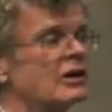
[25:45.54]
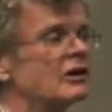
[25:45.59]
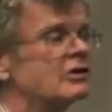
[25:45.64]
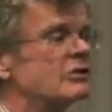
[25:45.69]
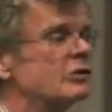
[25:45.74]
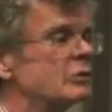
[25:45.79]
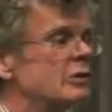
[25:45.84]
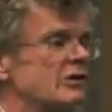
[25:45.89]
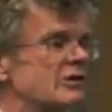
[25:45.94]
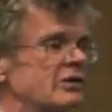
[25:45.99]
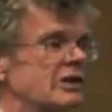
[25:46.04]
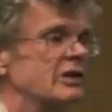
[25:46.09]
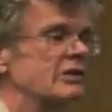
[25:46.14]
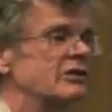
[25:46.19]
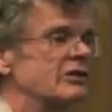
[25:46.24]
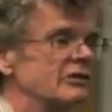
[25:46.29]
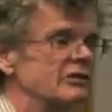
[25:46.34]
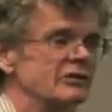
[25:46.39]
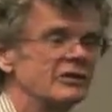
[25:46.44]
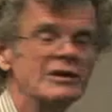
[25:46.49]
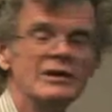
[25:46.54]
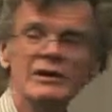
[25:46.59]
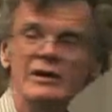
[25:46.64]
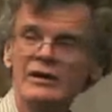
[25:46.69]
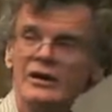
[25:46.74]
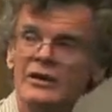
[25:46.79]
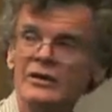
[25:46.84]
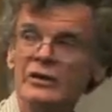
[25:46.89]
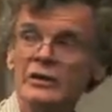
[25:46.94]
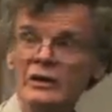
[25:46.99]
not too extensive,
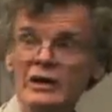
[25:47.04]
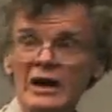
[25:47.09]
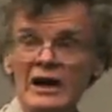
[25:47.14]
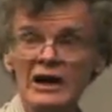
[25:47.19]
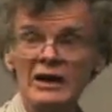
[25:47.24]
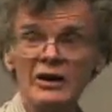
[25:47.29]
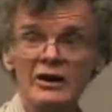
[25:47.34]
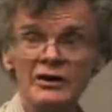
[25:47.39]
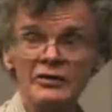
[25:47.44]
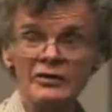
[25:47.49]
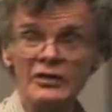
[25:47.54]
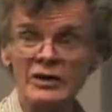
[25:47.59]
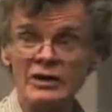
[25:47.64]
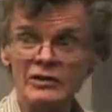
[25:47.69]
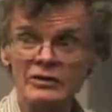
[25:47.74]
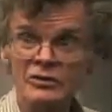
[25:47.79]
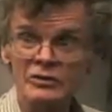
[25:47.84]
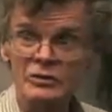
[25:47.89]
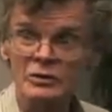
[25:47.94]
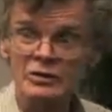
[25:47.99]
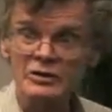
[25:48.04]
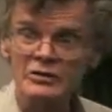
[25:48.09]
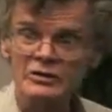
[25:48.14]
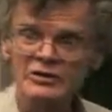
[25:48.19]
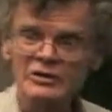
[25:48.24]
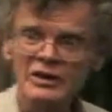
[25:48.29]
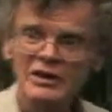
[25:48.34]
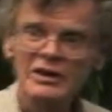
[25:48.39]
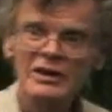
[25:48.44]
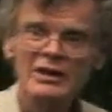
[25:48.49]
and there are horrifying
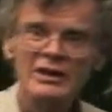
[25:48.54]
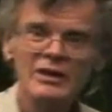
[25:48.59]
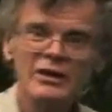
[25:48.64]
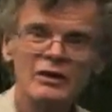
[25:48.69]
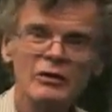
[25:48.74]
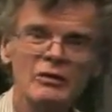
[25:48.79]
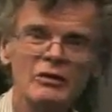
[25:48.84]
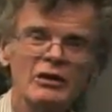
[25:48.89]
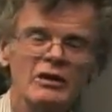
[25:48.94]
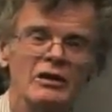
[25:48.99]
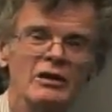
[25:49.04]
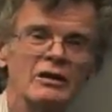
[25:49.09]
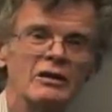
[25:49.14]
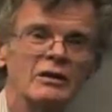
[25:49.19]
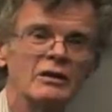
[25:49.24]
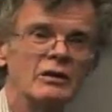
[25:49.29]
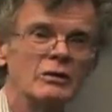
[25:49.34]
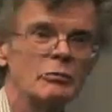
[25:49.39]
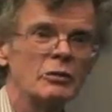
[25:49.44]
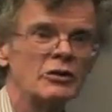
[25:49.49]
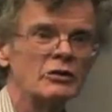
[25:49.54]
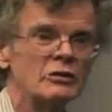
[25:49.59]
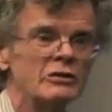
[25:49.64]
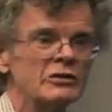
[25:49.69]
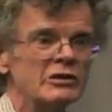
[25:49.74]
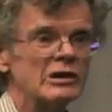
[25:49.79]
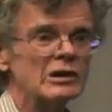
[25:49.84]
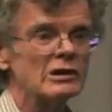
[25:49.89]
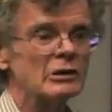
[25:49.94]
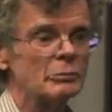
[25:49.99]
stories, uh, but there
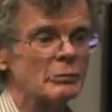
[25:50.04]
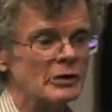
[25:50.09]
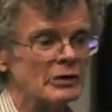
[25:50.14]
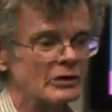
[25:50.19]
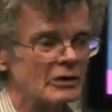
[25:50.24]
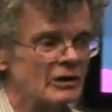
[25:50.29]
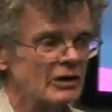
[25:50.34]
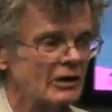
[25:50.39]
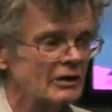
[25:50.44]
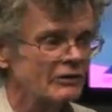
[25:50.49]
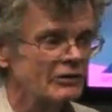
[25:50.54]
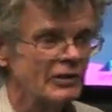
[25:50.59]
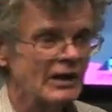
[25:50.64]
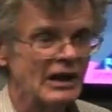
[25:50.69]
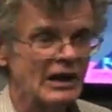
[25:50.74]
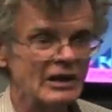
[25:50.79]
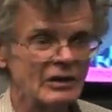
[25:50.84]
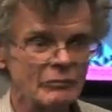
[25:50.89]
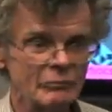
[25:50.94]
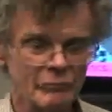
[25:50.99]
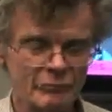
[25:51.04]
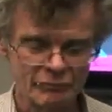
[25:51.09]
is a little bit of that.